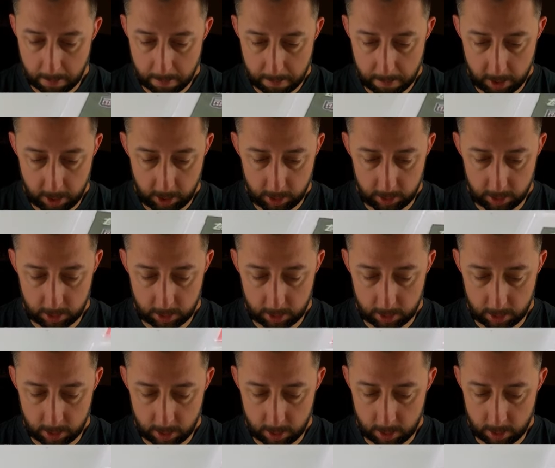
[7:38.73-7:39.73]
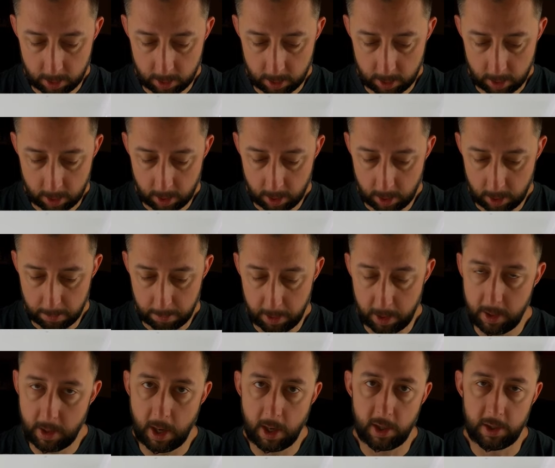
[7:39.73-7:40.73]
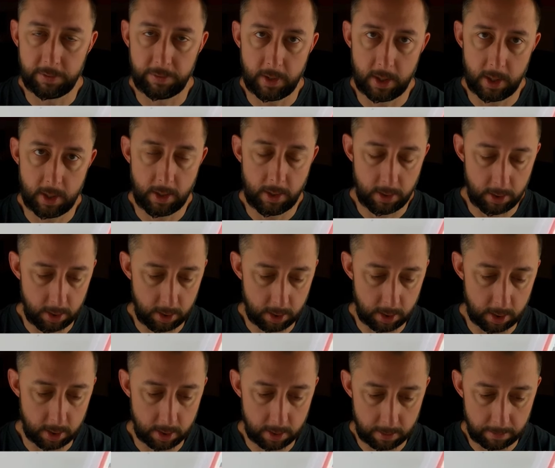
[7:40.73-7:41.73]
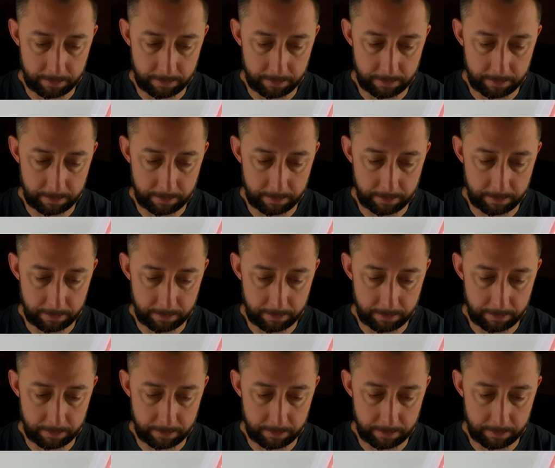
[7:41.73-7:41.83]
might. Being a Niners fan, you're going to